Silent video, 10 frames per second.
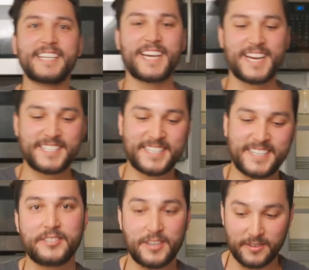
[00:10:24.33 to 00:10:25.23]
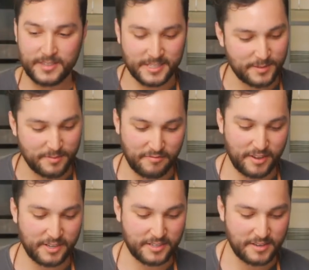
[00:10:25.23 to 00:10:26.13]
guys. So this has been
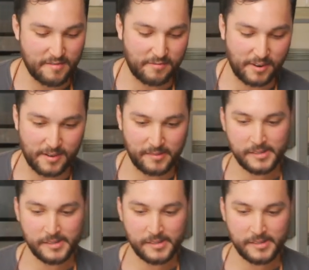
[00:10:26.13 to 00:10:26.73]
Fettuccine Alfredo.